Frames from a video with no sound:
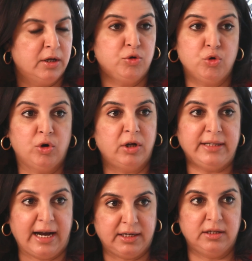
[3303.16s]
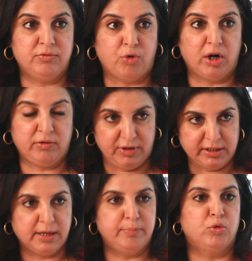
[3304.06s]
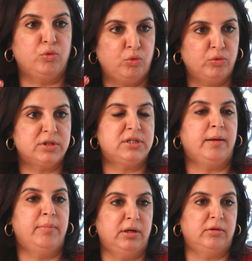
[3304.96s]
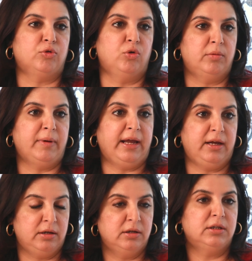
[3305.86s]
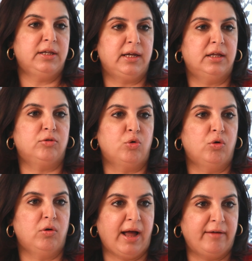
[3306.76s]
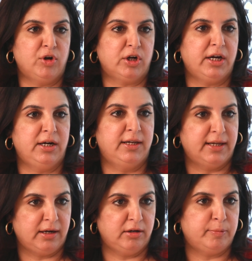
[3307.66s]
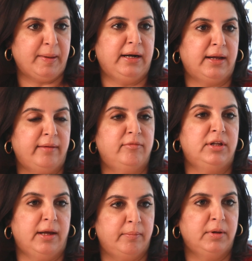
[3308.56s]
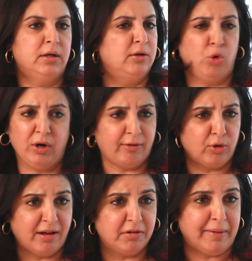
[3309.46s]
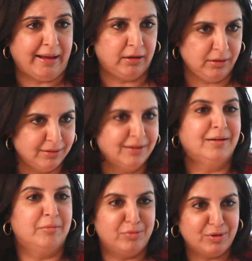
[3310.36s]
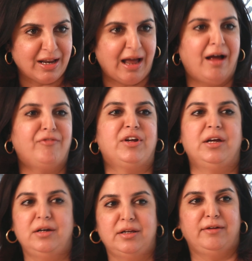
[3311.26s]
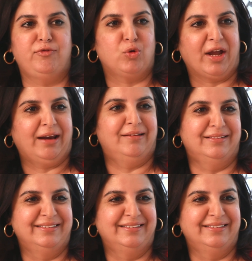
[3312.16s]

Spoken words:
you know, that is what will keep you stable. So my thing is, go have your kids and spend time with them. Don't have to have a man, but have kids if you can.